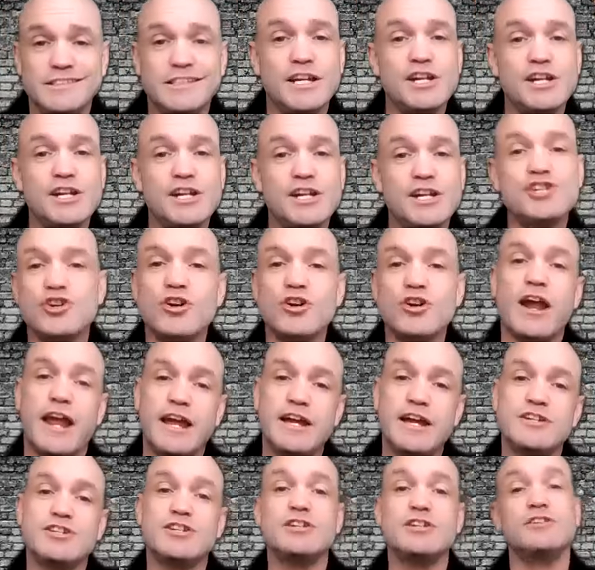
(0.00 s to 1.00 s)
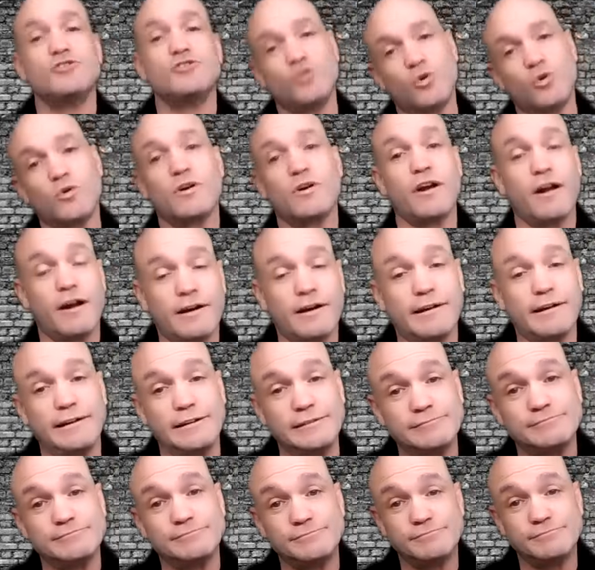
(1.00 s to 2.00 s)
send your agent door
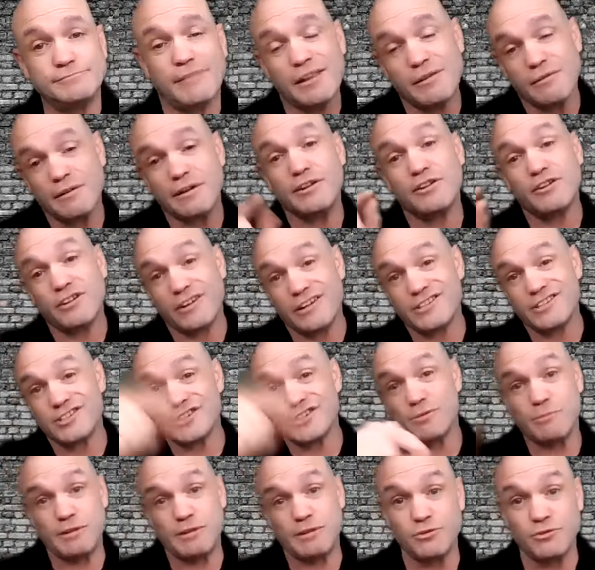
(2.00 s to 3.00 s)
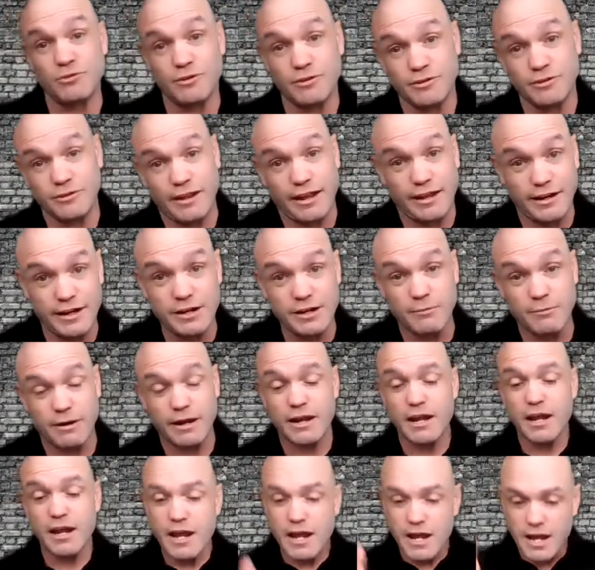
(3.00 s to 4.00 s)
knocking. By the way, your agent should be doing that
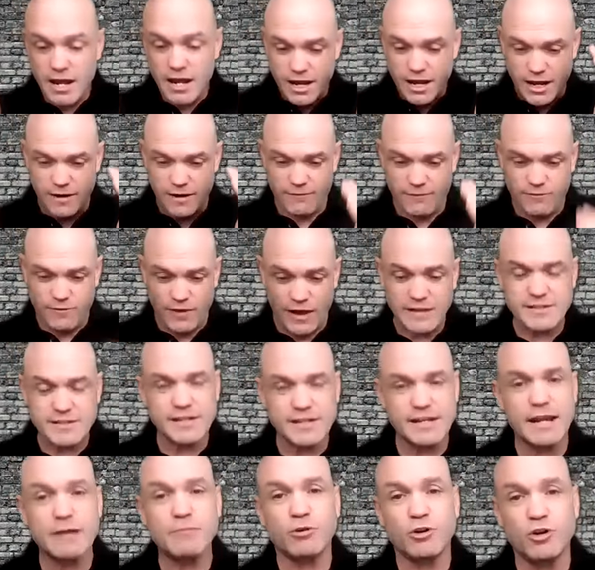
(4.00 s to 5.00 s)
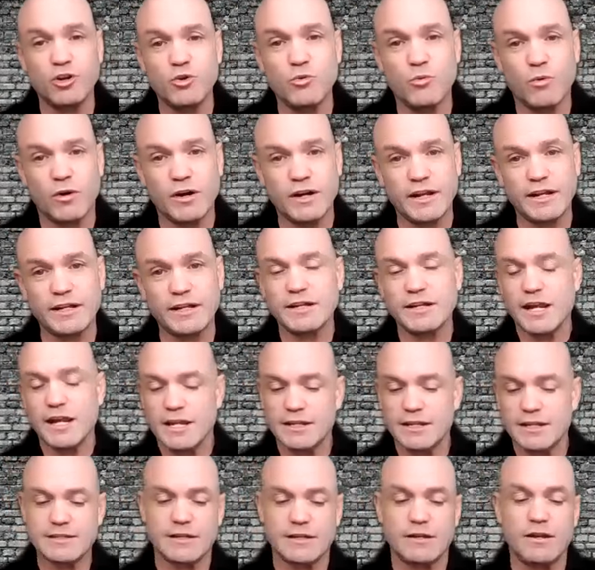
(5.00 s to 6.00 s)
anyway. If that's the neighborhood you want in,
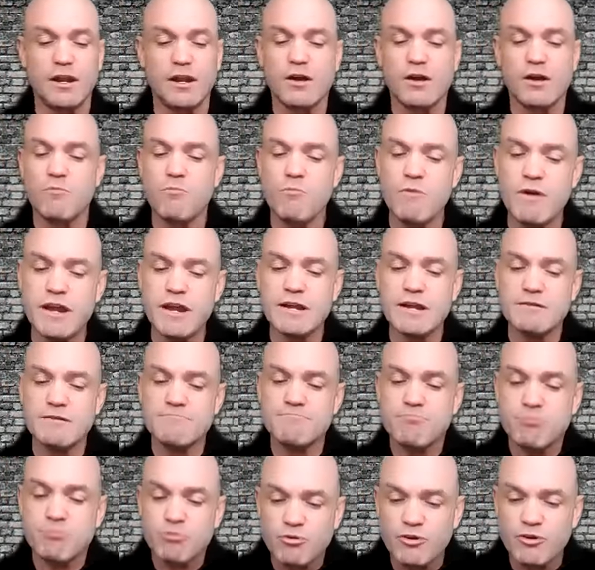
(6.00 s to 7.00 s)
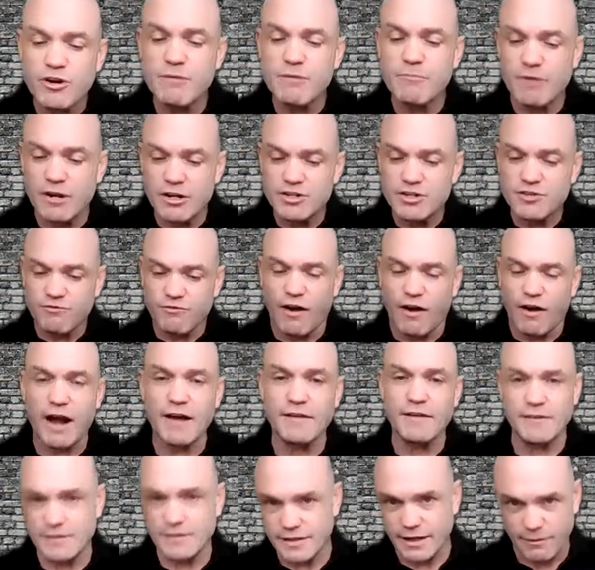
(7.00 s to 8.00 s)
listen, we can pretty much
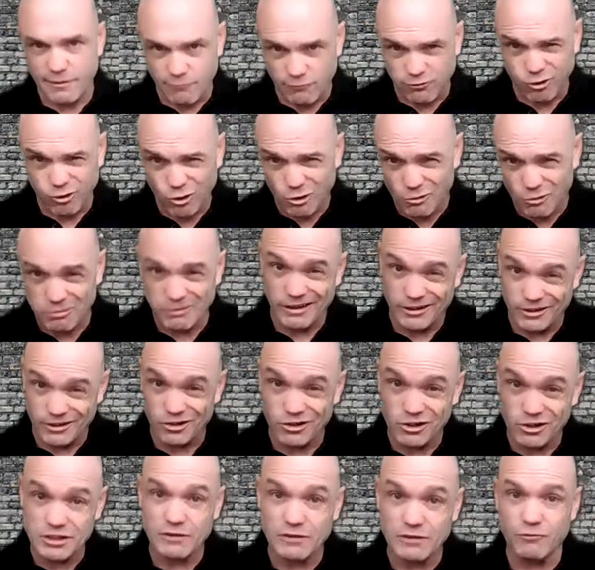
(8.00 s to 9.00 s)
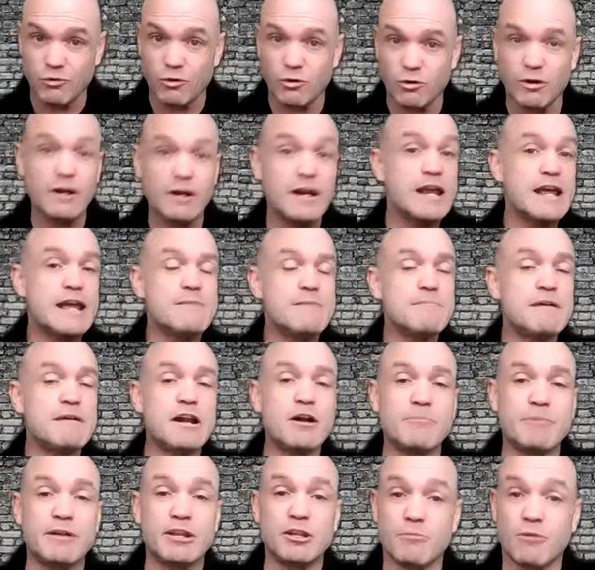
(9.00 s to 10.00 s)
find the same floor plan you're looking for. It may
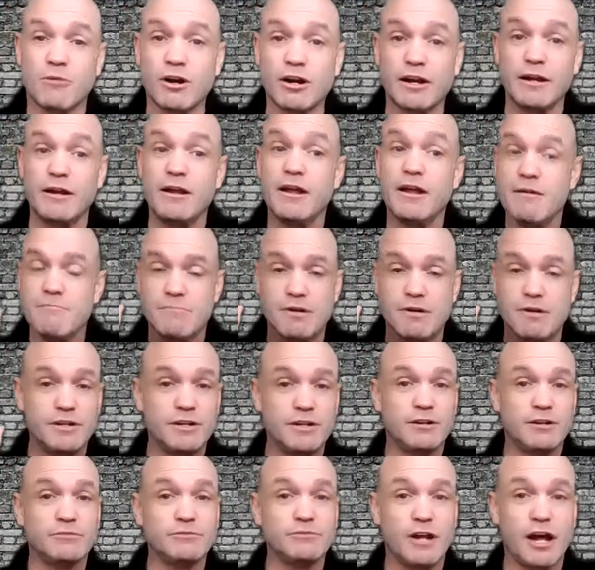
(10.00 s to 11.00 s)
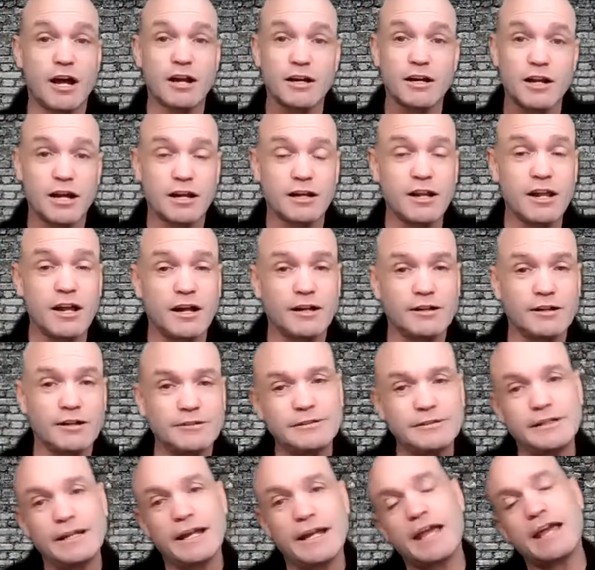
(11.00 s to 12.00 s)
not be in the market, but knock, knock, knock.
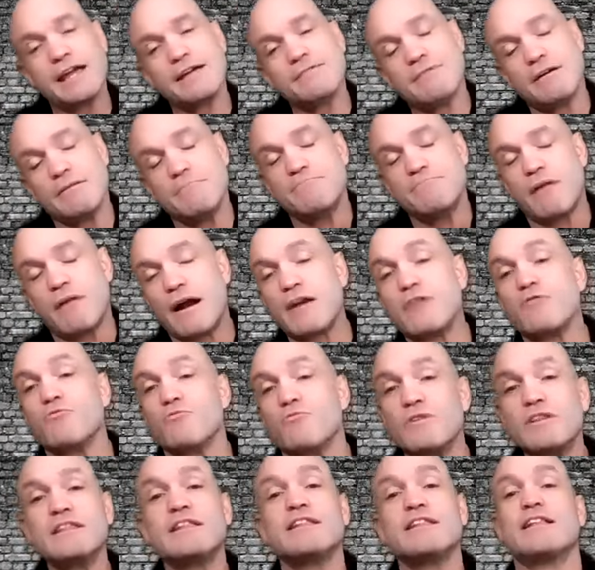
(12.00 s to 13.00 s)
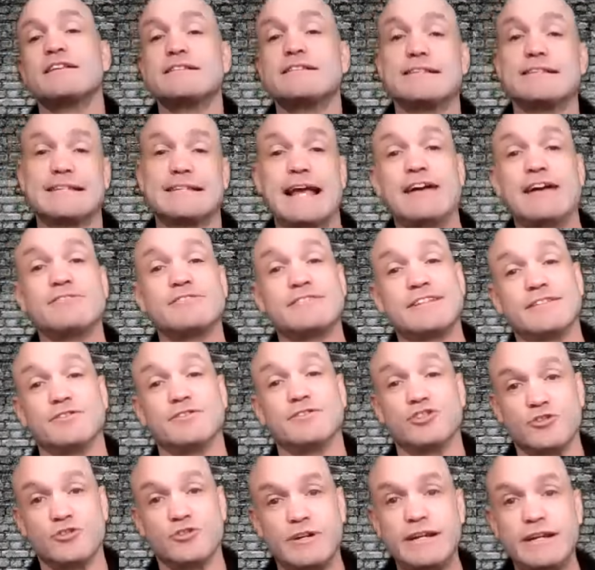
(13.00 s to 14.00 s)
Hey, my buyer really likes this house down
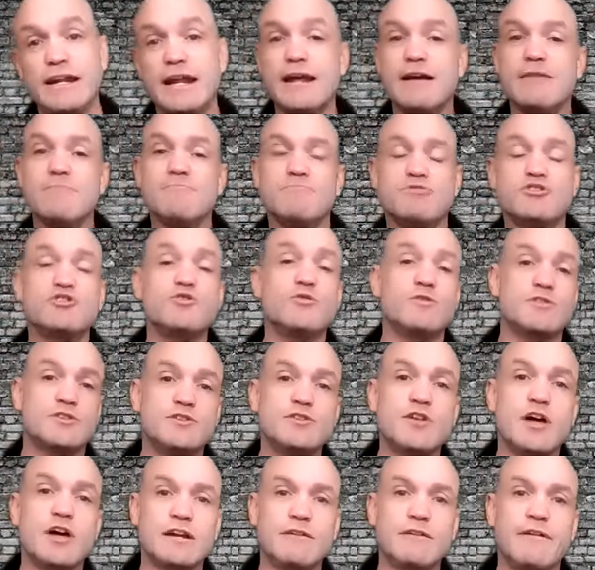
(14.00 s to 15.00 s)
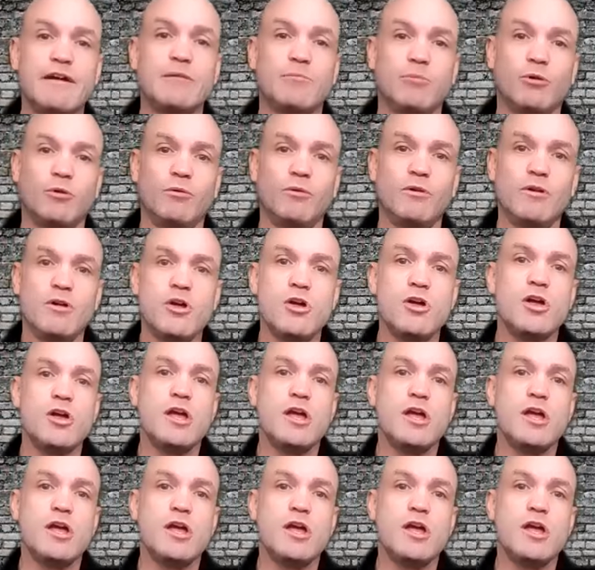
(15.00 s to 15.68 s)
the street, but it's not available.